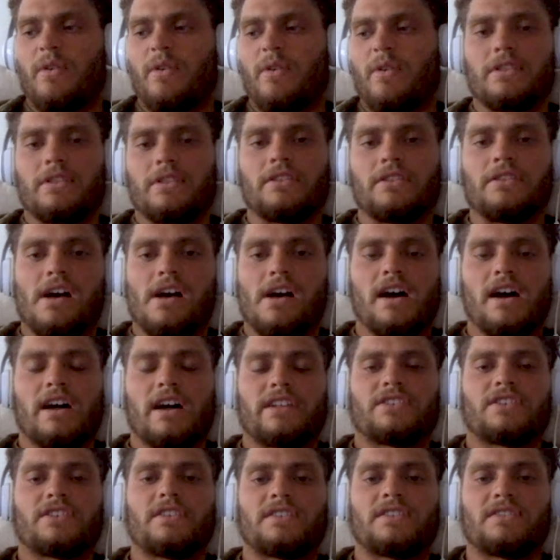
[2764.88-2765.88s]
went with a
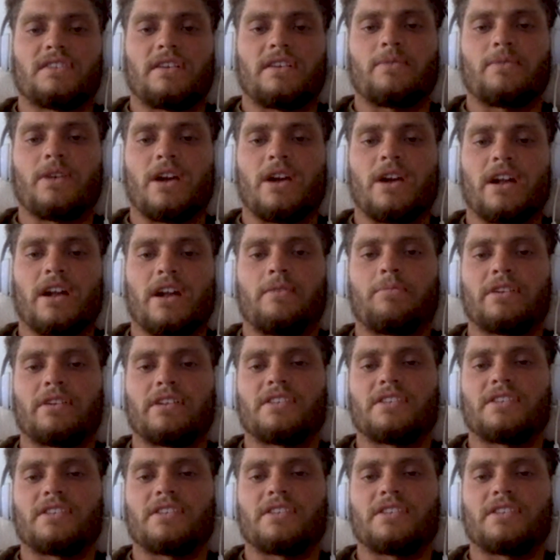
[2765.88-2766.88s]
large because I'm riding a
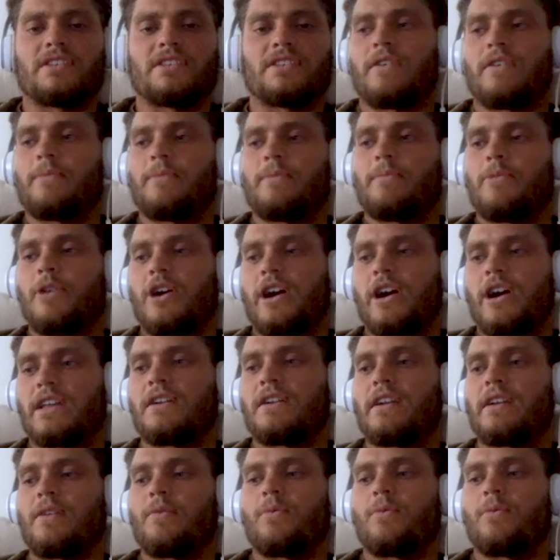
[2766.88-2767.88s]
pretty small enduro
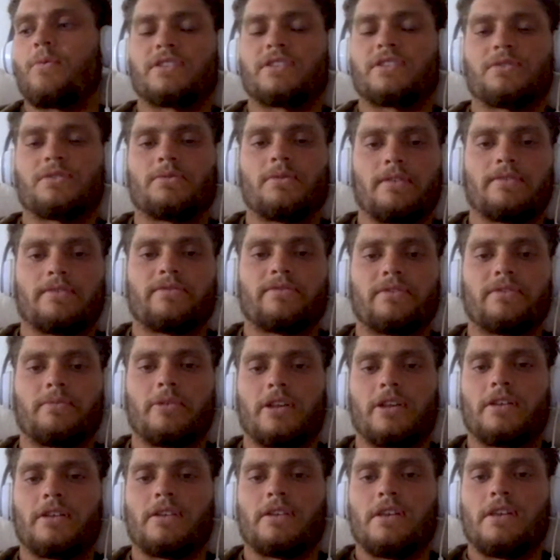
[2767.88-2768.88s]
bike, and I didn't want to swap
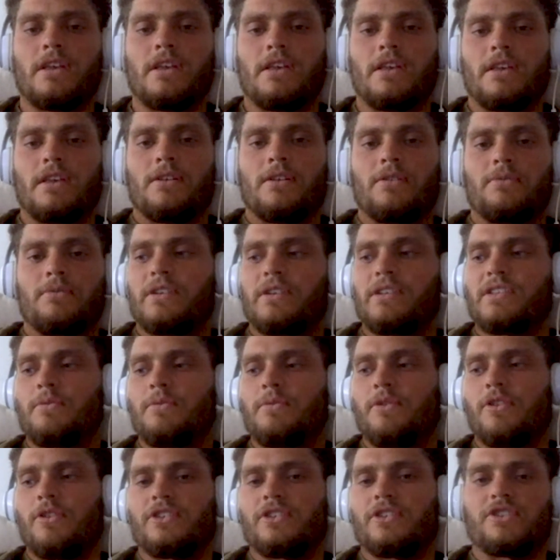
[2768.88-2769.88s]
from a pretty
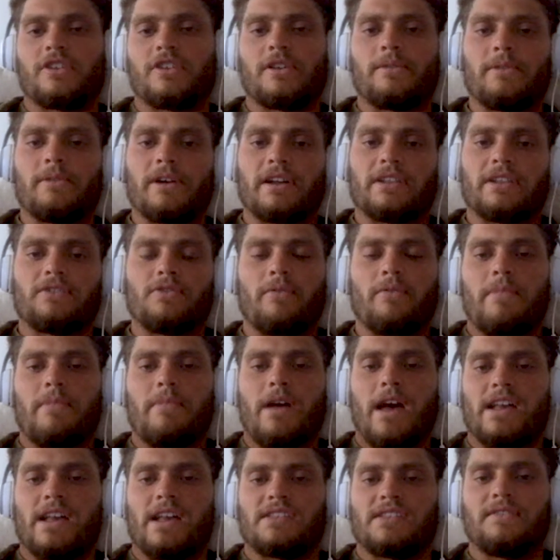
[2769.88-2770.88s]
small enduro bike to a
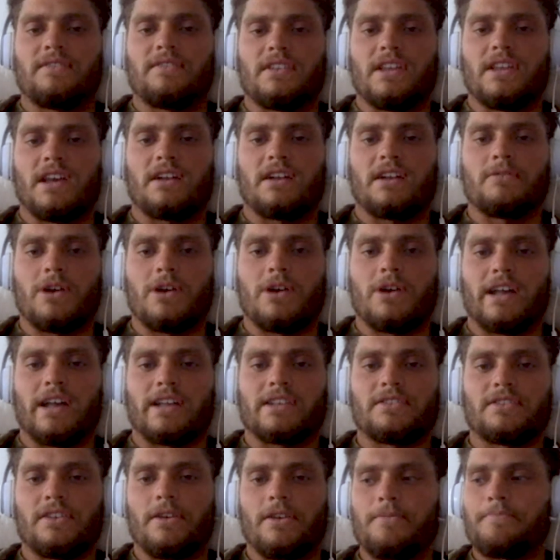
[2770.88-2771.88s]
massive downhill bike,
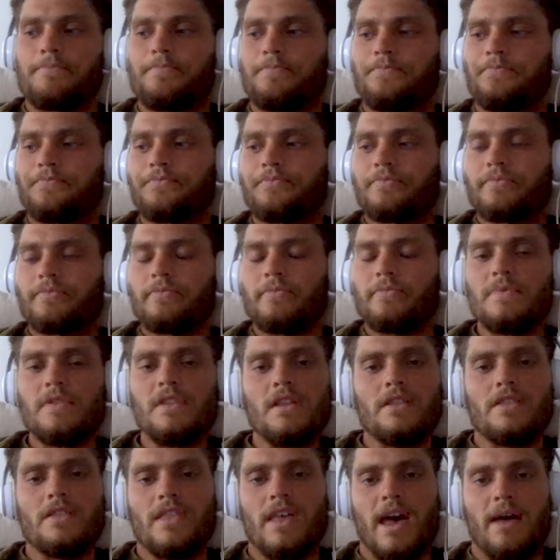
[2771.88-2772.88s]
so
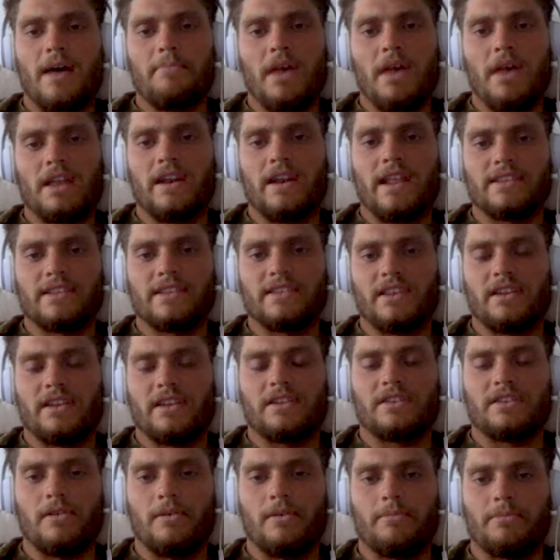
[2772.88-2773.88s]
that made it easy to
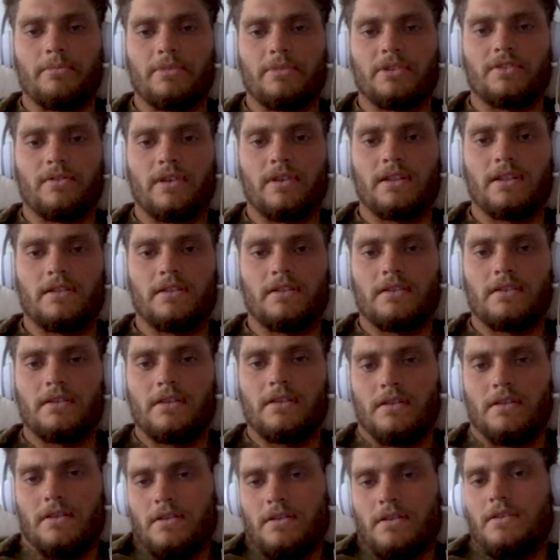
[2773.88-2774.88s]
swap between.
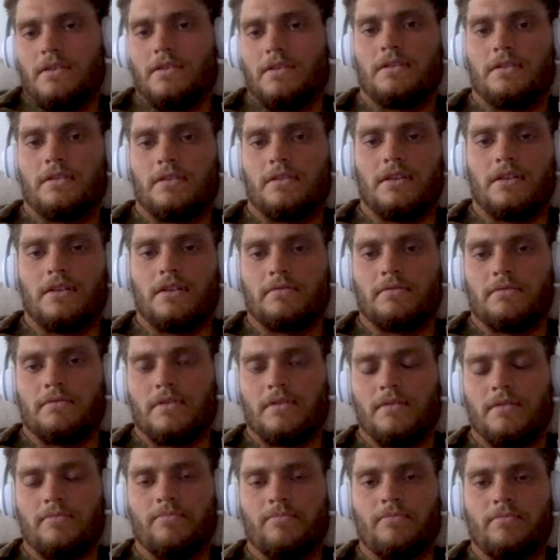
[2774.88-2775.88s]
Yeah,
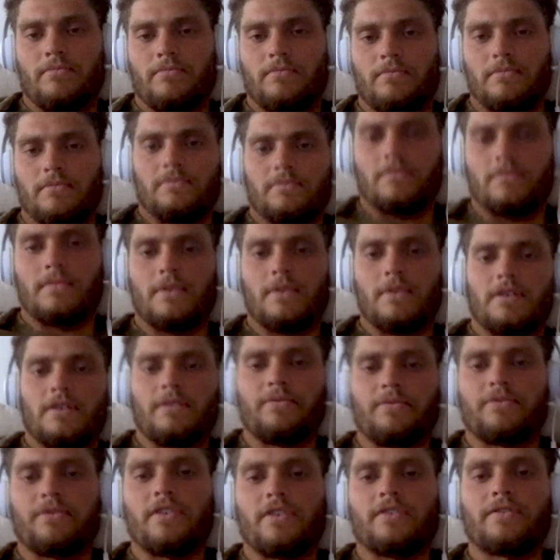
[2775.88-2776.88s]
I'm
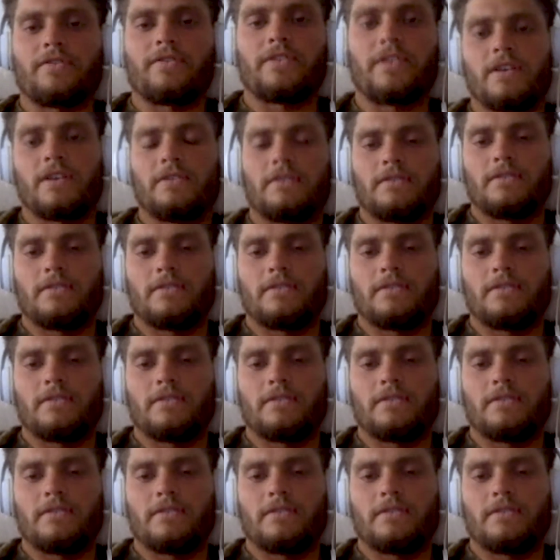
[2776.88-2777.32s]
frothing it.